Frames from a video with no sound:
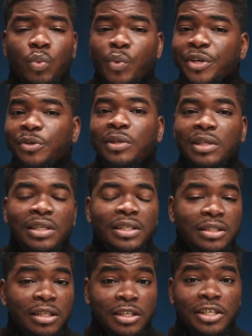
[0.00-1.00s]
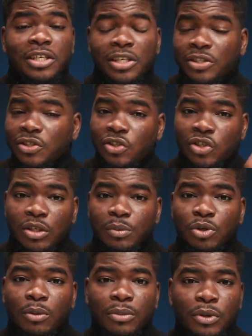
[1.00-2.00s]
when you click the link in the
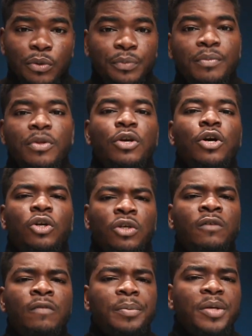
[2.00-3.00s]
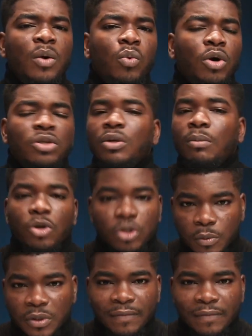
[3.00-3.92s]
description below. NordVPN works on multiple